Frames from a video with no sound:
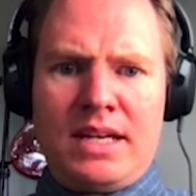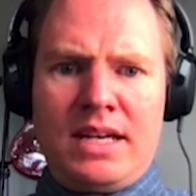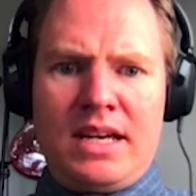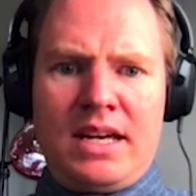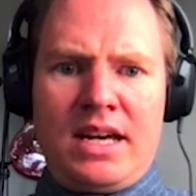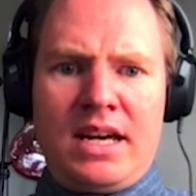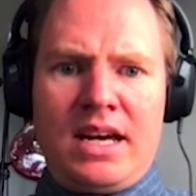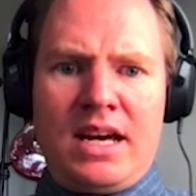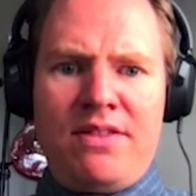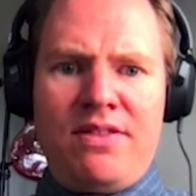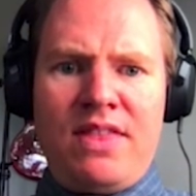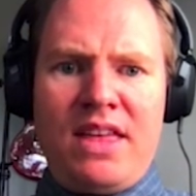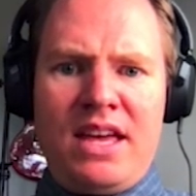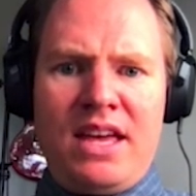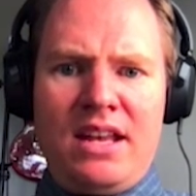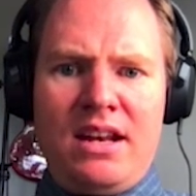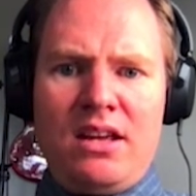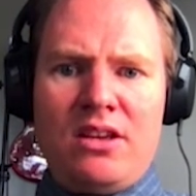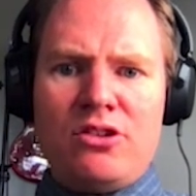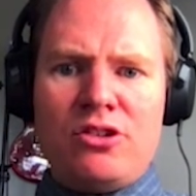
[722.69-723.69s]

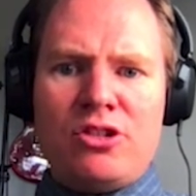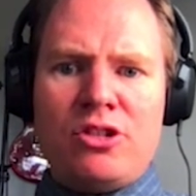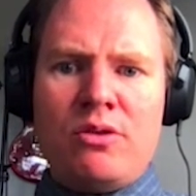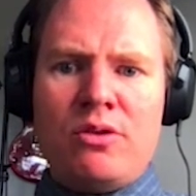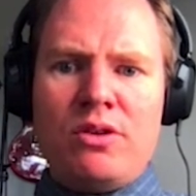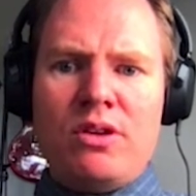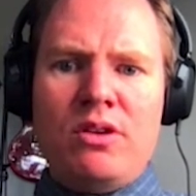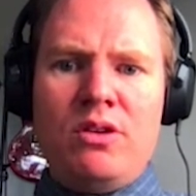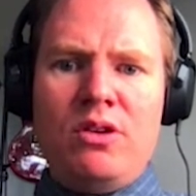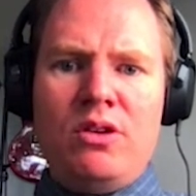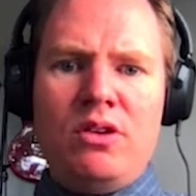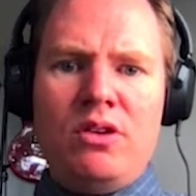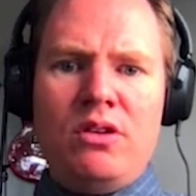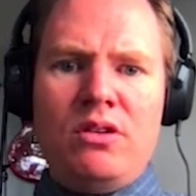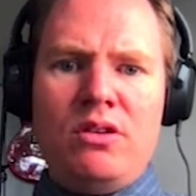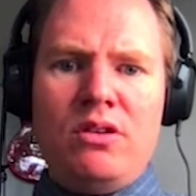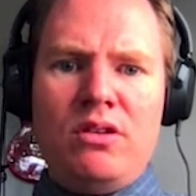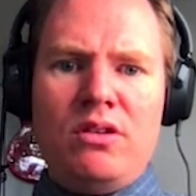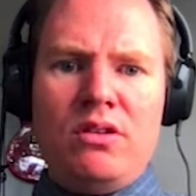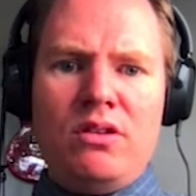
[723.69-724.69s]
then, so
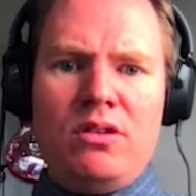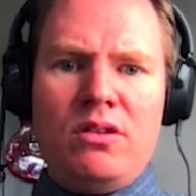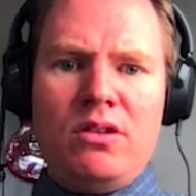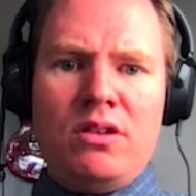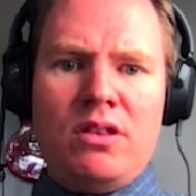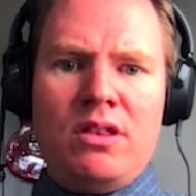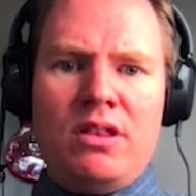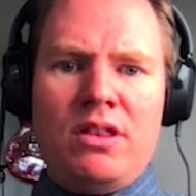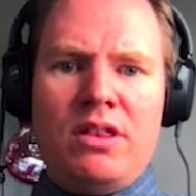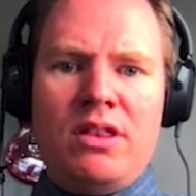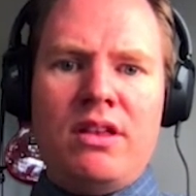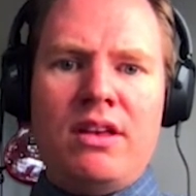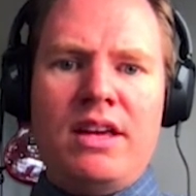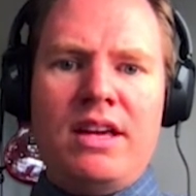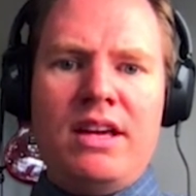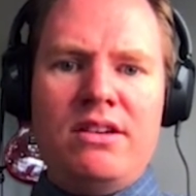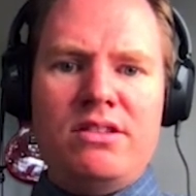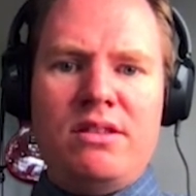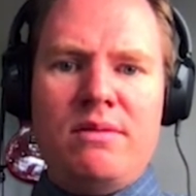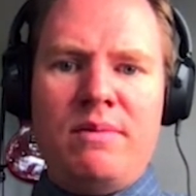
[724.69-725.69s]

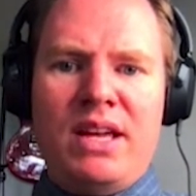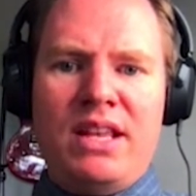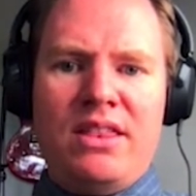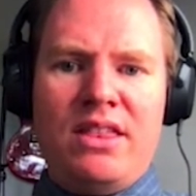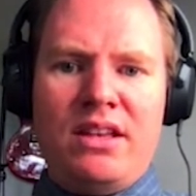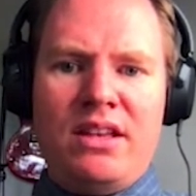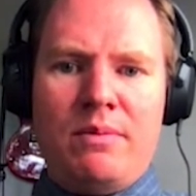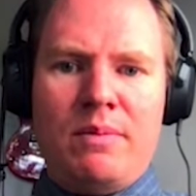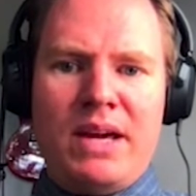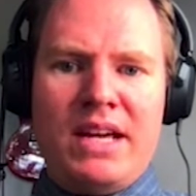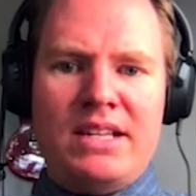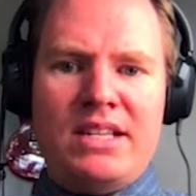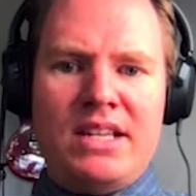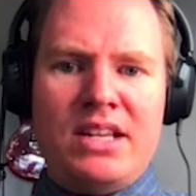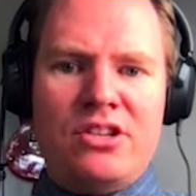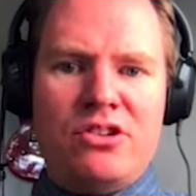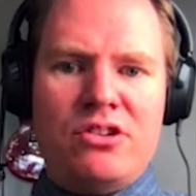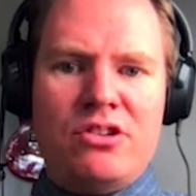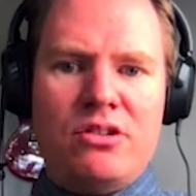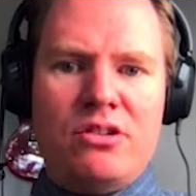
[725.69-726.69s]
here's the main thing to pay
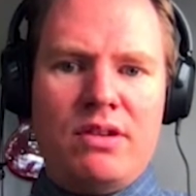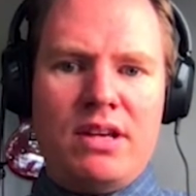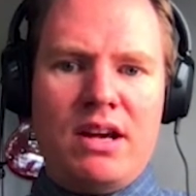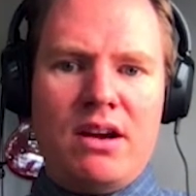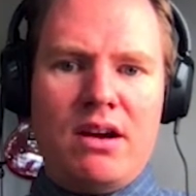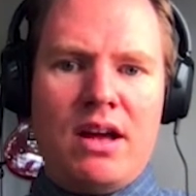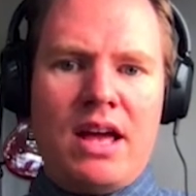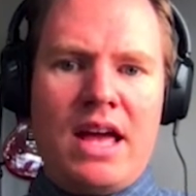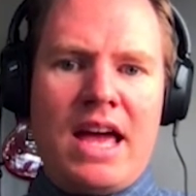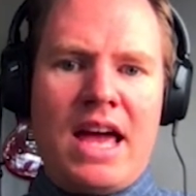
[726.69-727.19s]
attention to here.